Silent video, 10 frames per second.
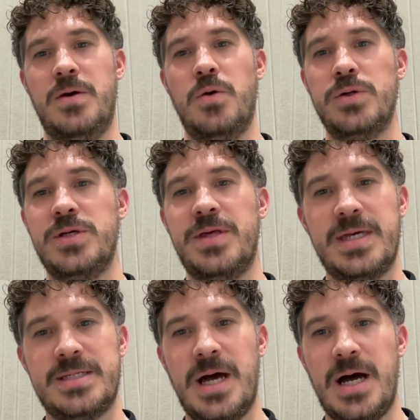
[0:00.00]
or you think
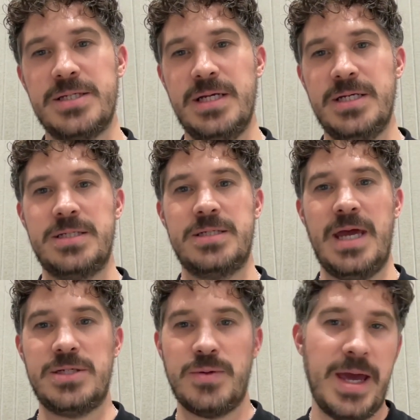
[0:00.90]
it's largely just
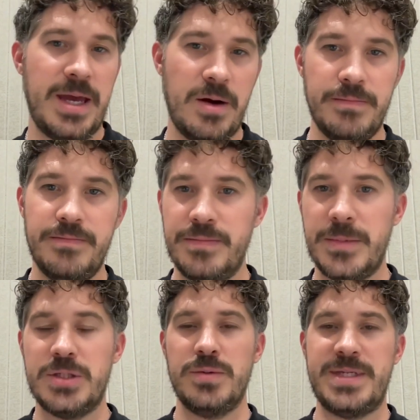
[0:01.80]
iterating on
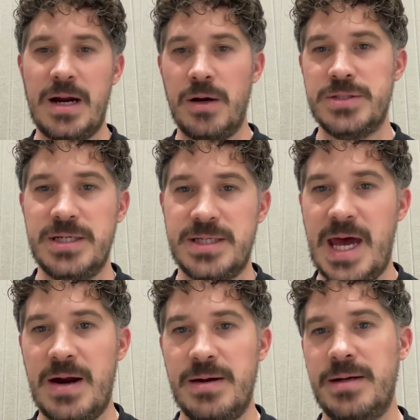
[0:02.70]
the sort of technology that's
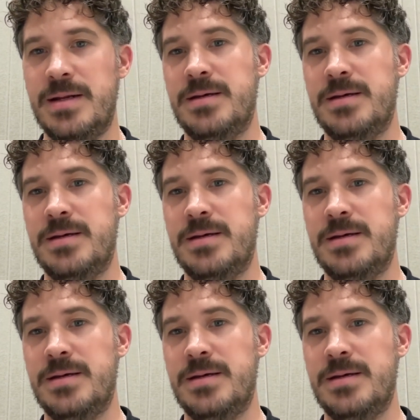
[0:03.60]
there and